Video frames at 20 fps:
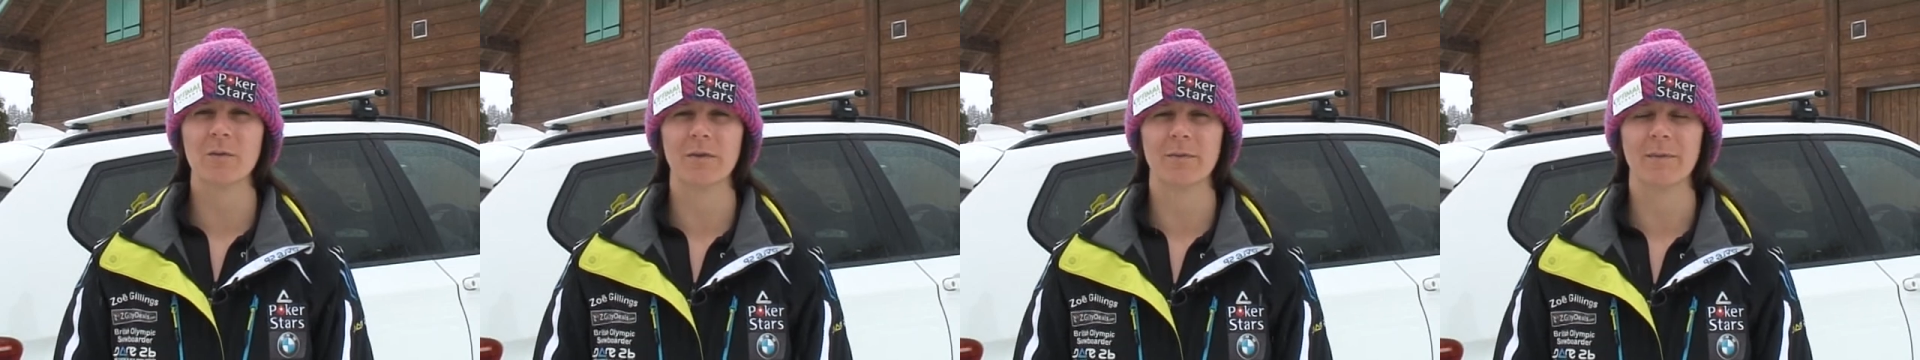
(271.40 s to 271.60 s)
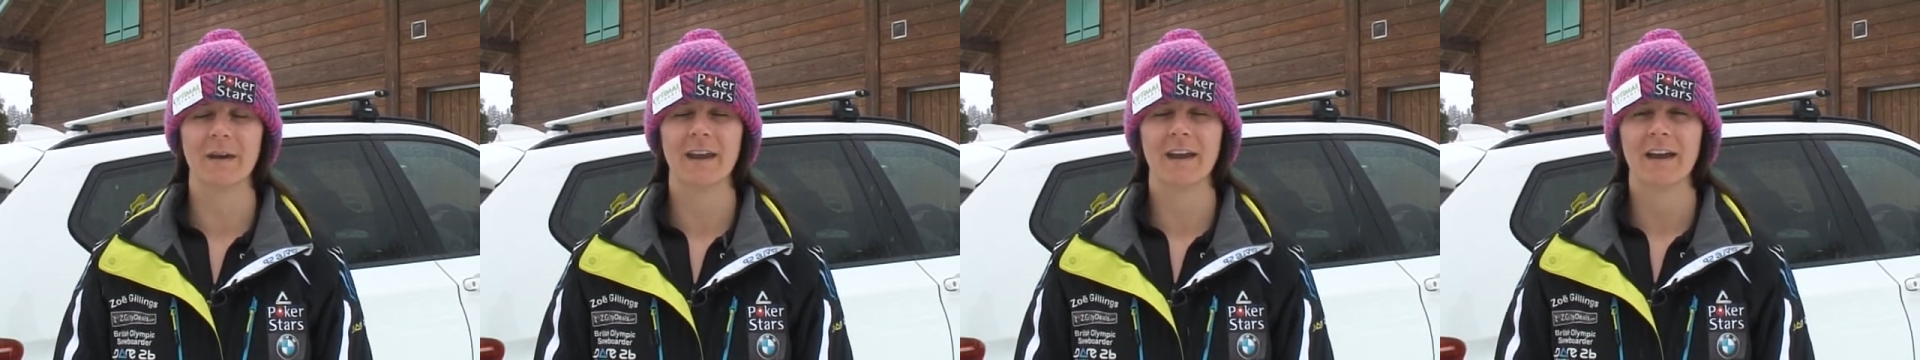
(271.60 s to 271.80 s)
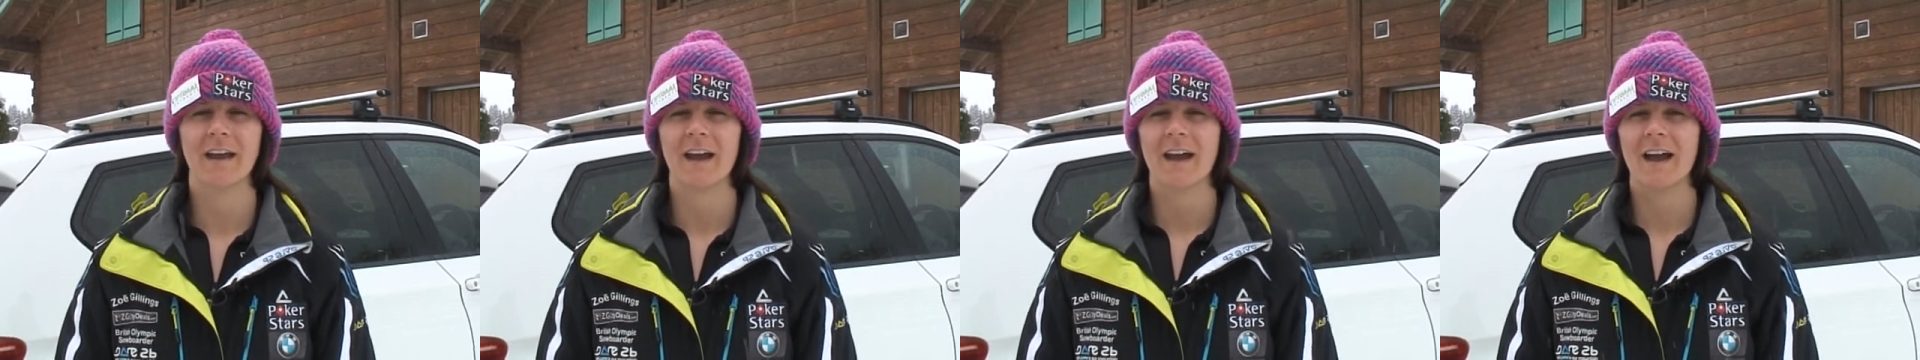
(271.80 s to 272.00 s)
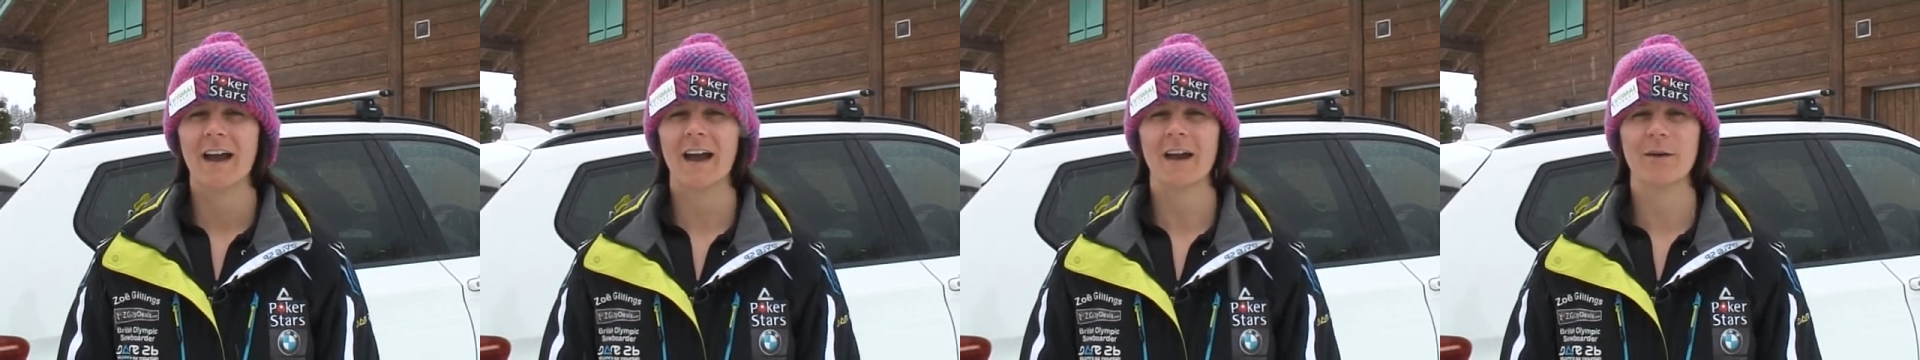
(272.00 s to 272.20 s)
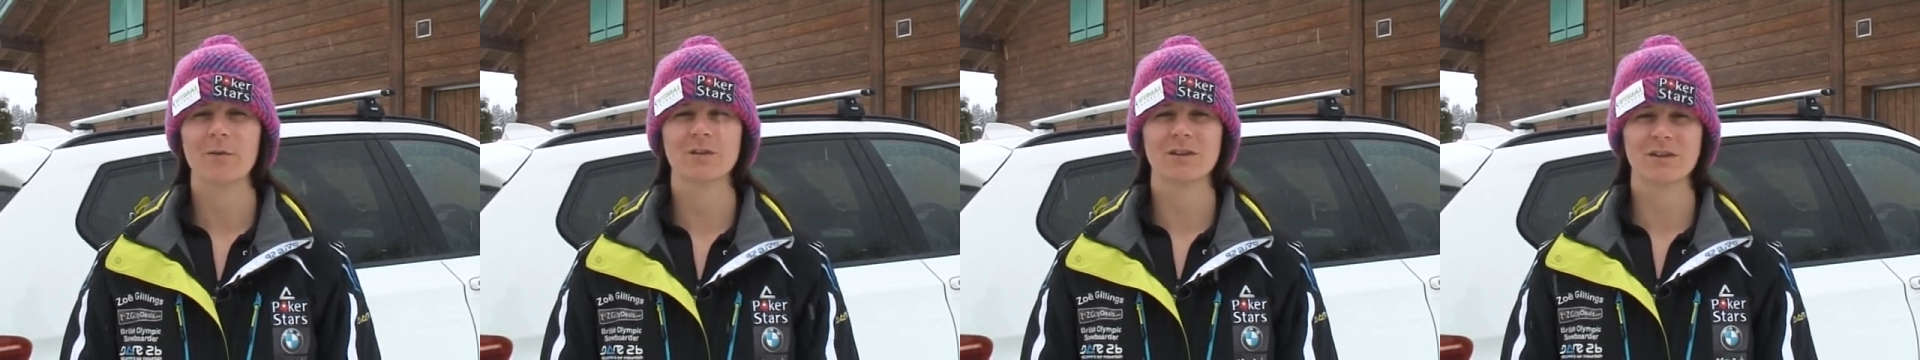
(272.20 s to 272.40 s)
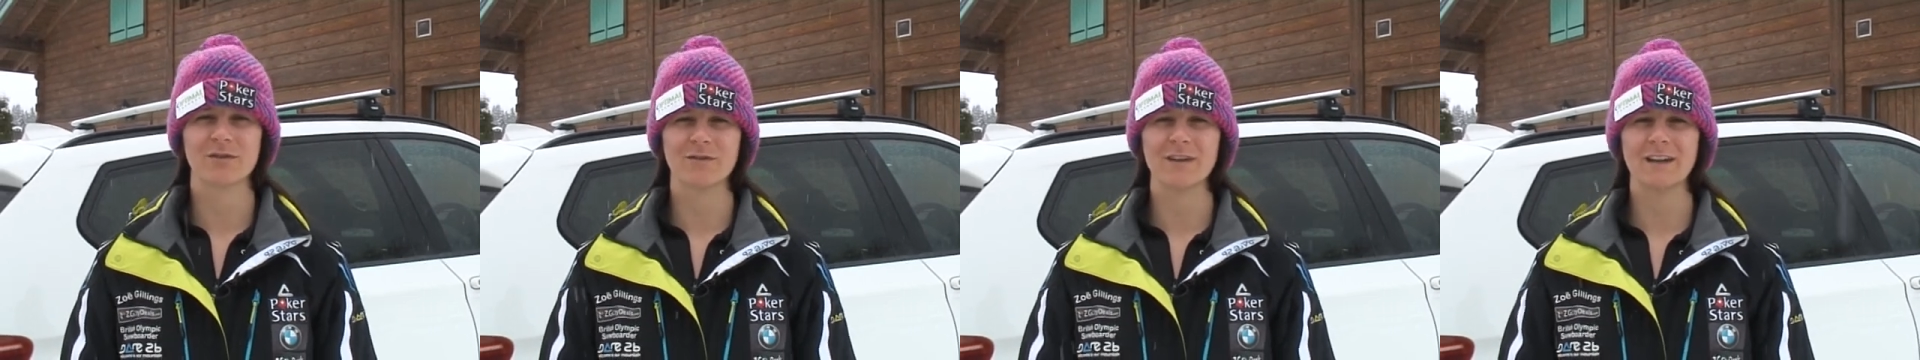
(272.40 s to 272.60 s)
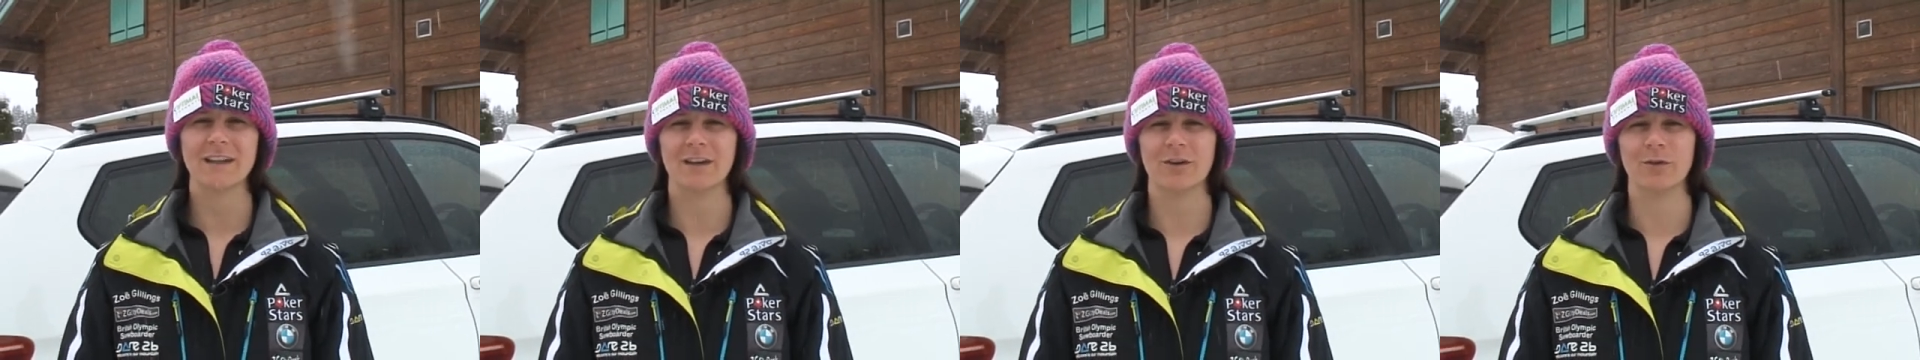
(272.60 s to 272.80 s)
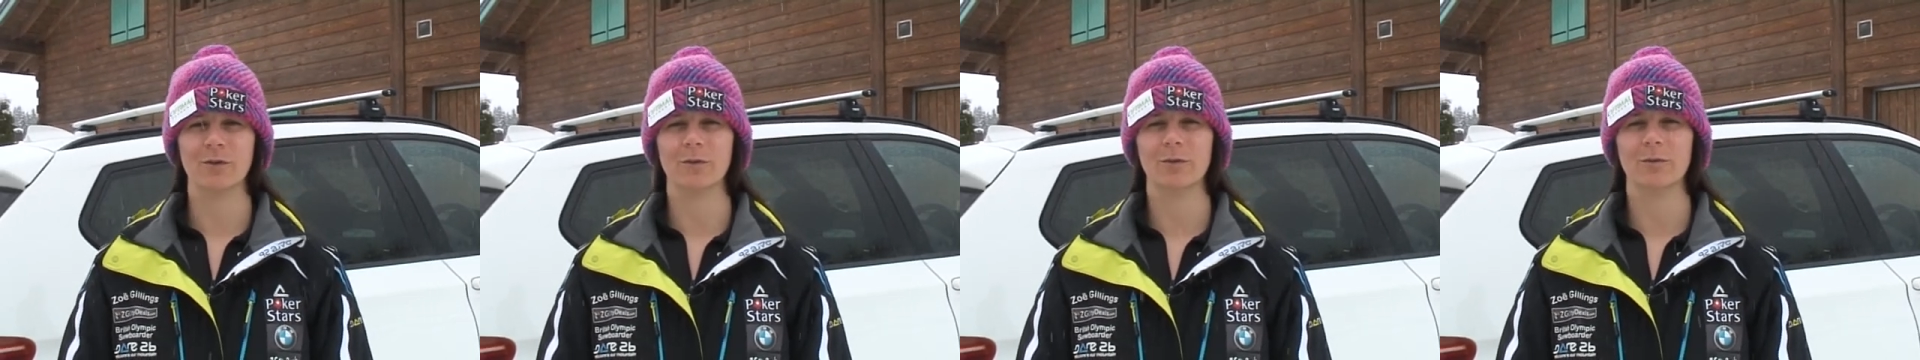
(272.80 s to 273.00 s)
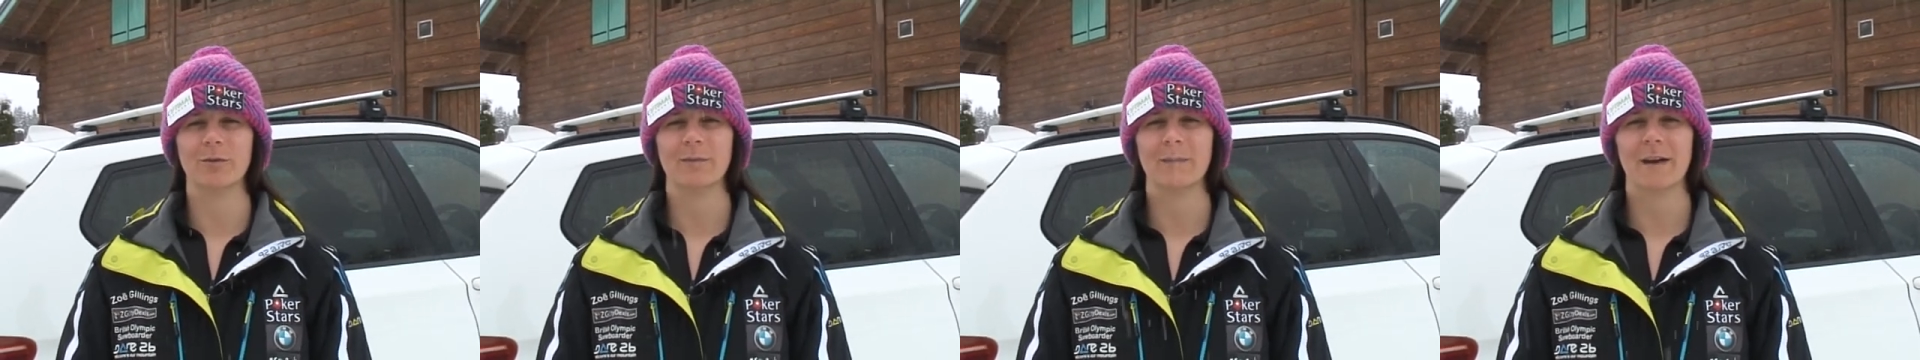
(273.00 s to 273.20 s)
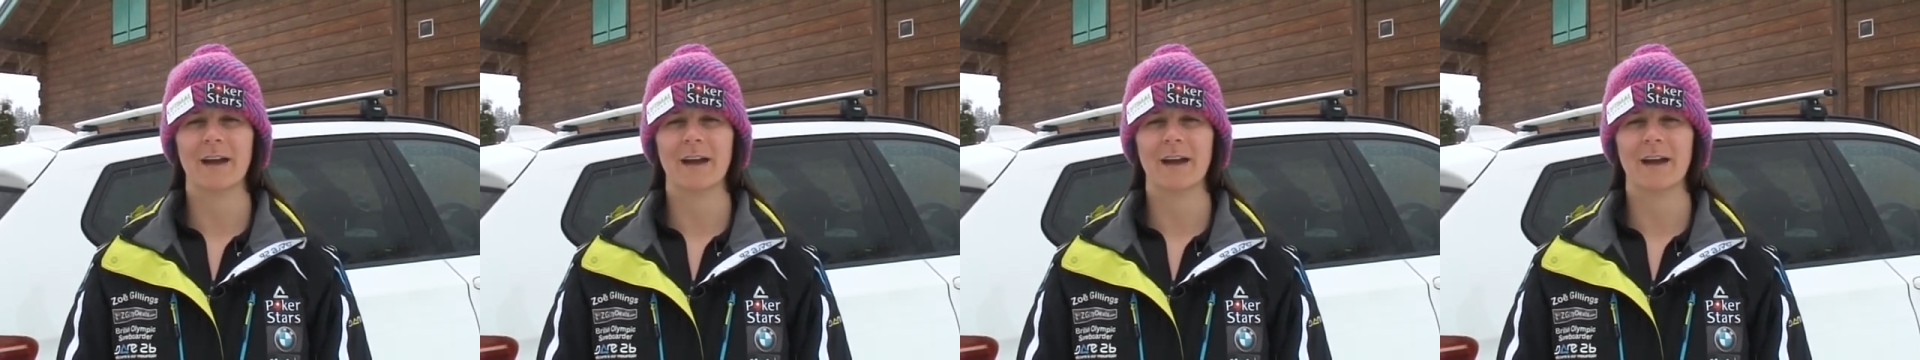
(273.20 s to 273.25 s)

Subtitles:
with me, which is really cool.